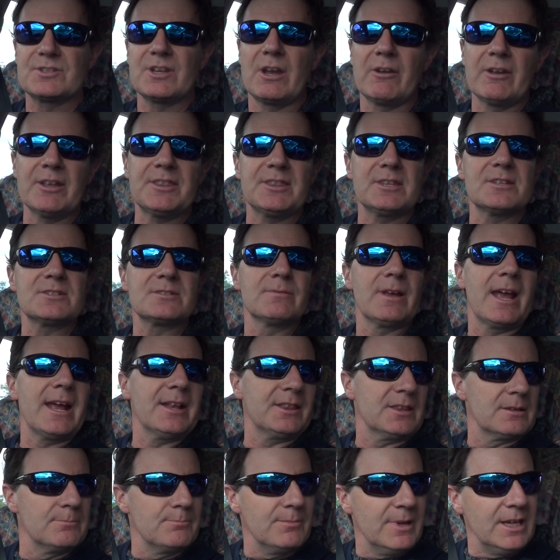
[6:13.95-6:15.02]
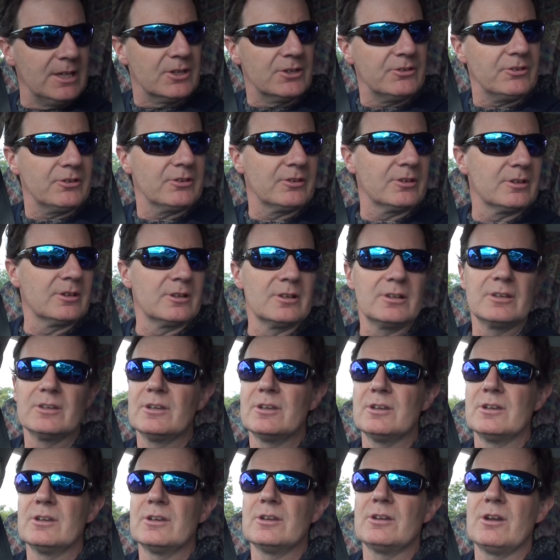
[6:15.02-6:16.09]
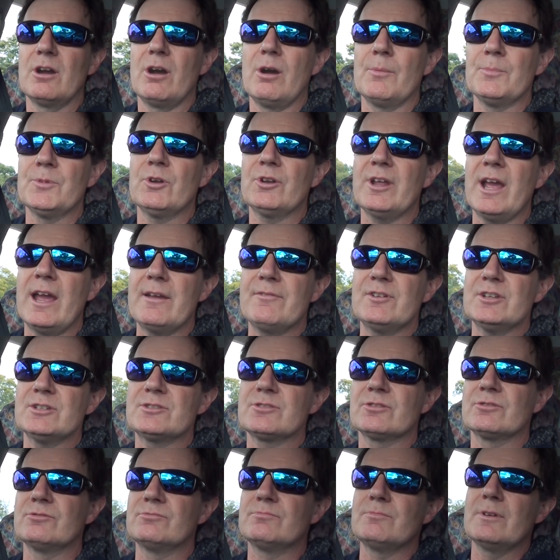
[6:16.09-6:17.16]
So at the minute, I'm not having to